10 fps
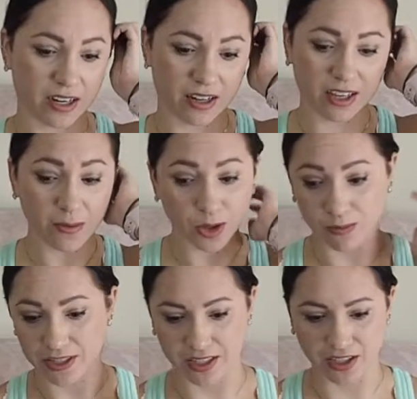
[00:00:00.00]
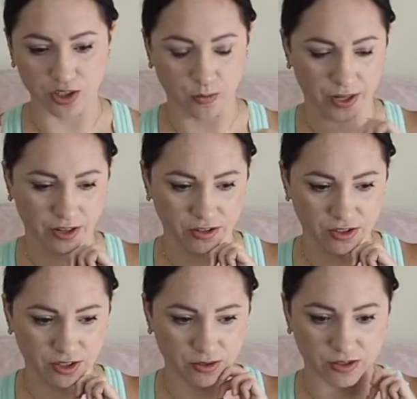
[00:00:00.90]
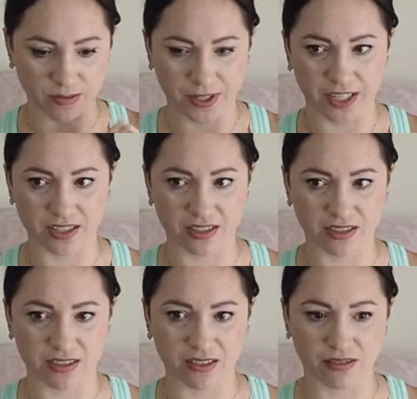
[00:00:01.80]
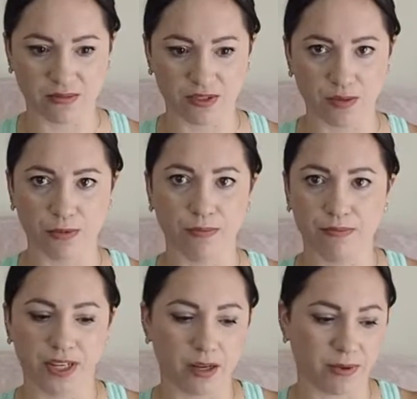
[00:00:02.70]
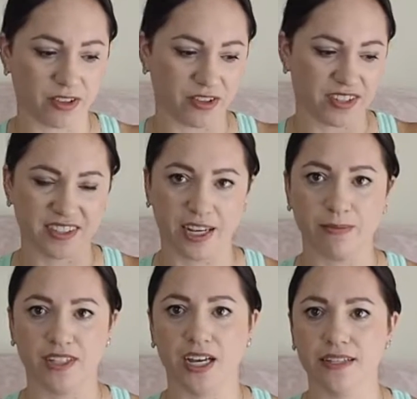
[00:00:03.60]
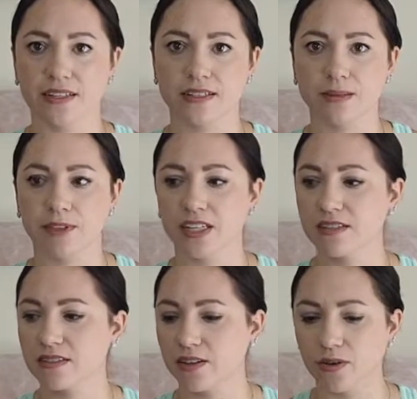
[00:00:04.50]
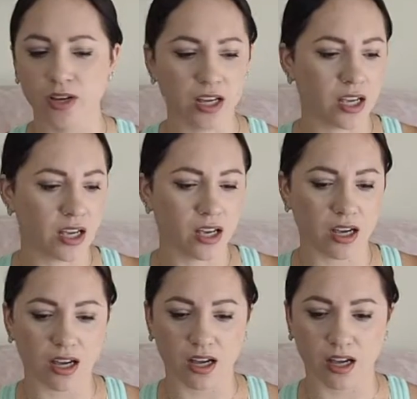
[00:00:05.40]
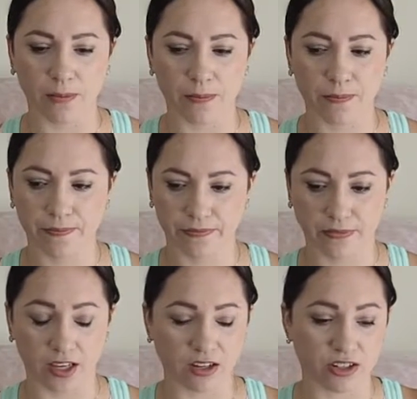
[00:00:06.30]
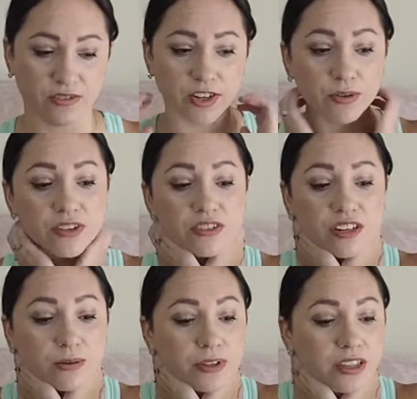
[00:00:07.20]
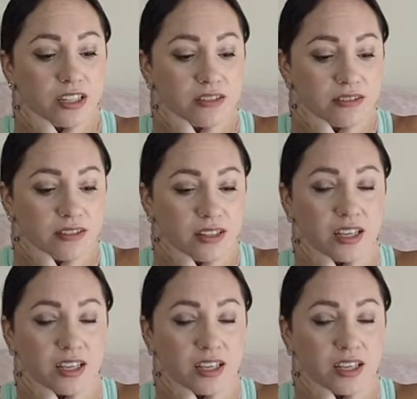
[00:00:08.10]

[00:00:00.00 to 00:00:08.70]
think I'm only missing 2 pairs too, just because they're super beat up and they're the same size as some of these. So, gosh, I don't even know where to start with these.